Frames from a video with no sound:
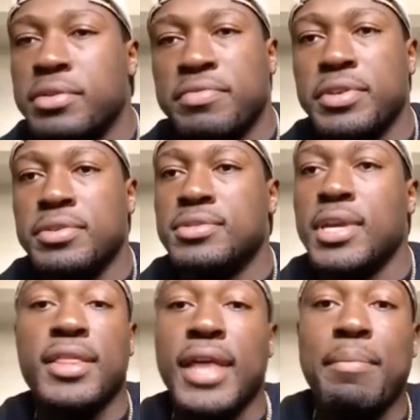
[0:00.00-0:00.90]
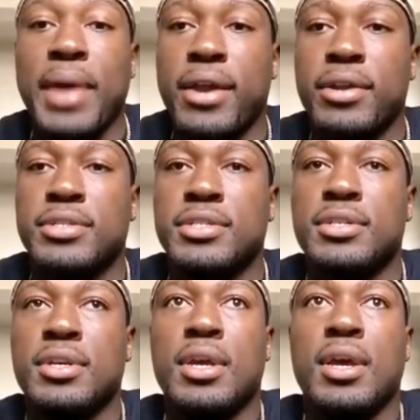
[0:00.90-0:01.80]
political views, none of that
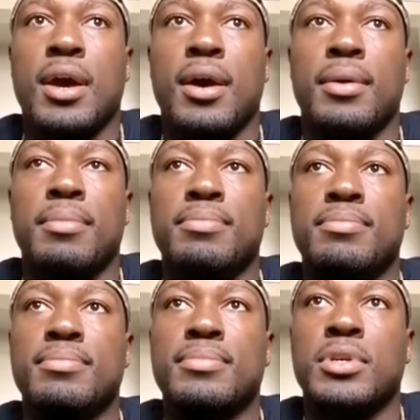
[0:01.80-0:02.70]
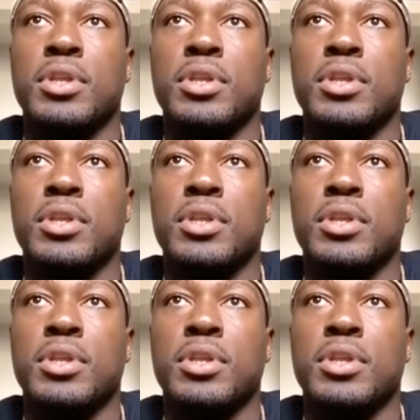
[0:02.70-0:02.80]
matters. Um,